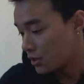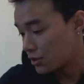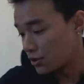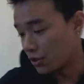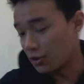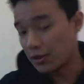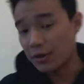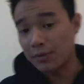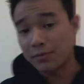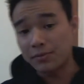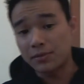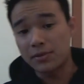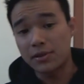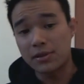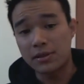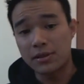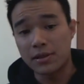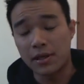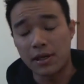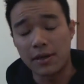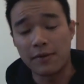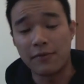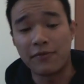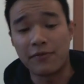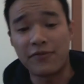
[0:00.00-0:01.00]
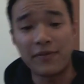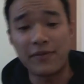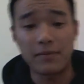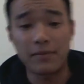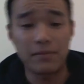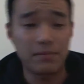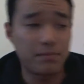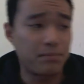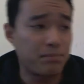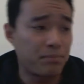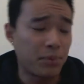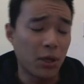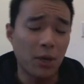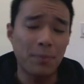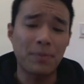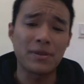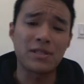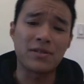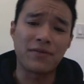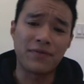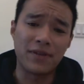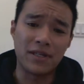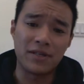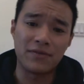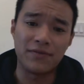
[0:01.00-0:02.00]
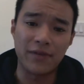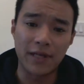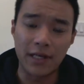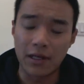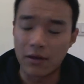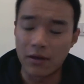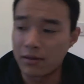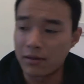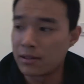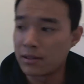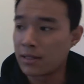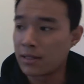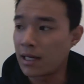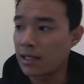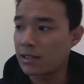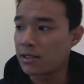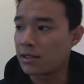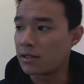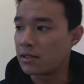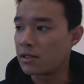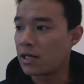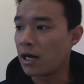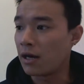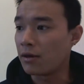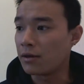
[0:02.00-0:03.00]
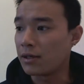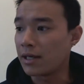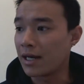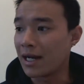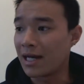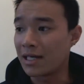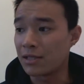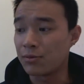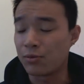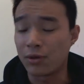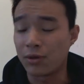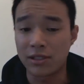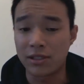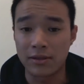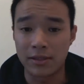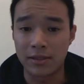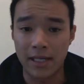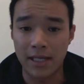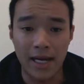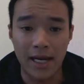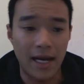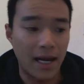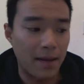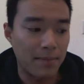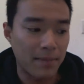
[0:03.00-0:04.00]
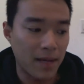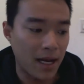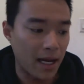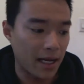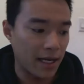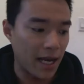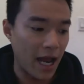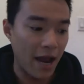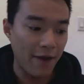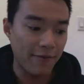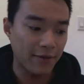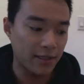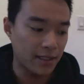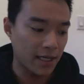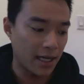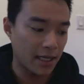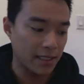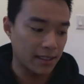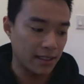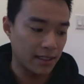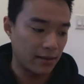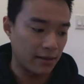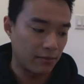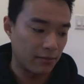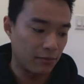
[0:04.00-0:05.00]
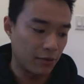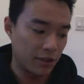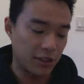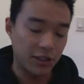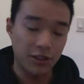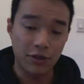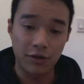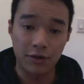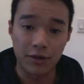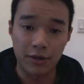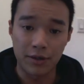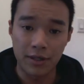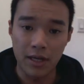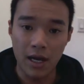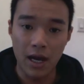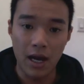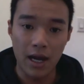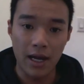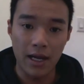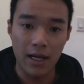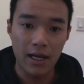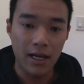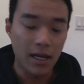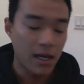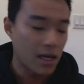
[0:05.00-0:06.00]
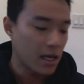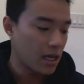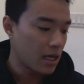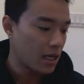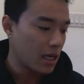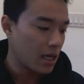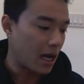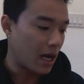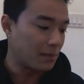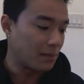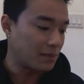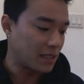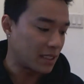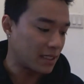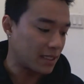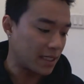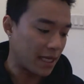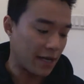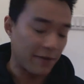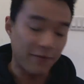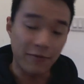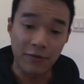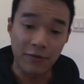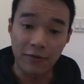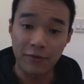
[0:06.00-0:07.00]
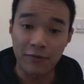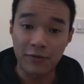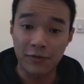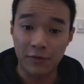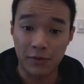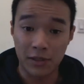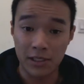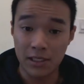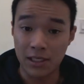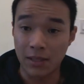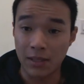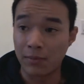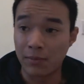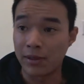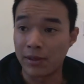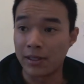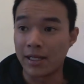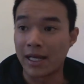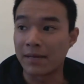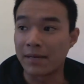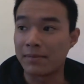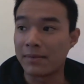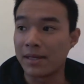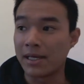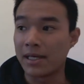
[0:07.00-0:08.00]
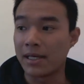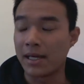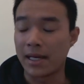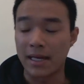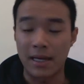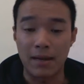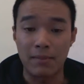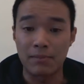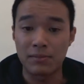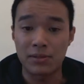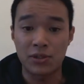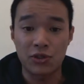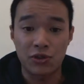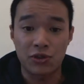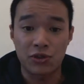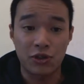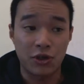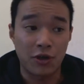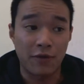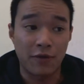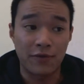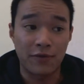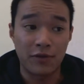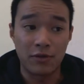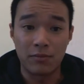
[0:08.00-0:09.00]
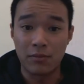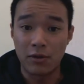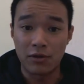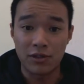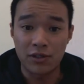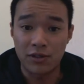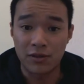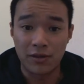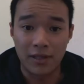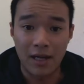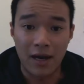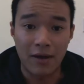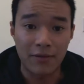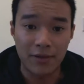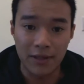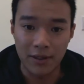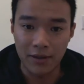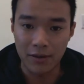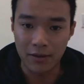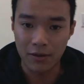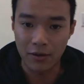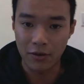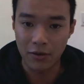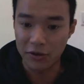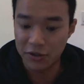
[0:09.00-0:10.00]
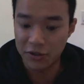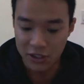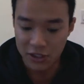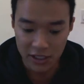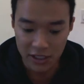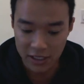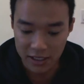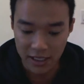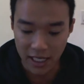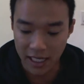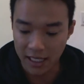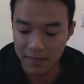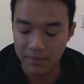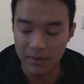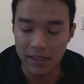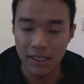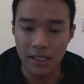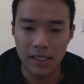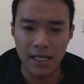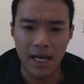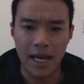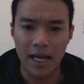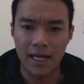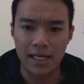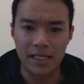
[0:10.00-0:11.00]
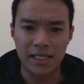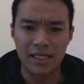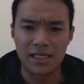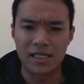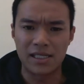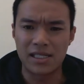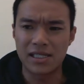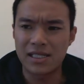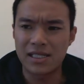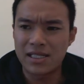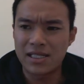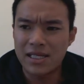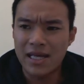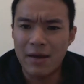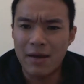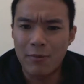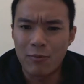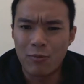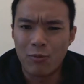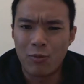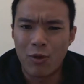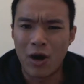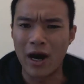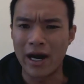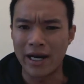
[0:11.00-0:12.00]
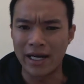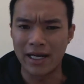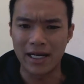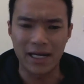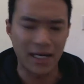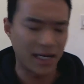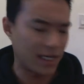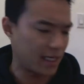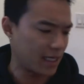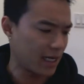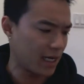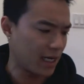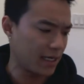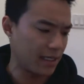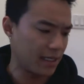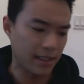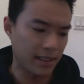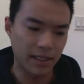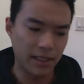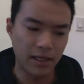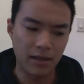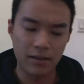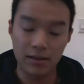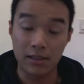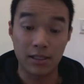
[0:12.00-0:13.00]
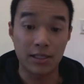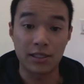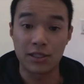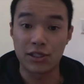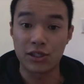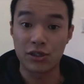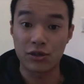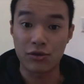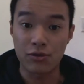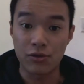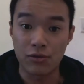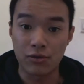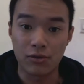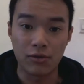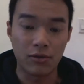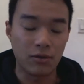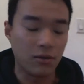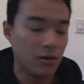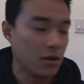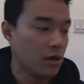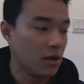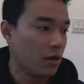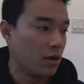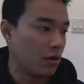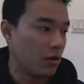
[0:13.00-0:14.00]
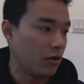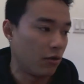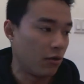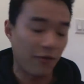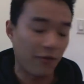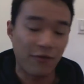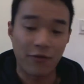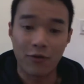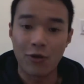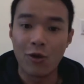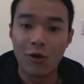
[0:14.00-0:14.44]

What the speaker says: So the purpose of this video is not to tell you guys what to get. I'm not advertising what's good or not. I'm just saying for someone like me, and I'm sure most of you out there are just like me, that just want a gun, you know, because it's cool, or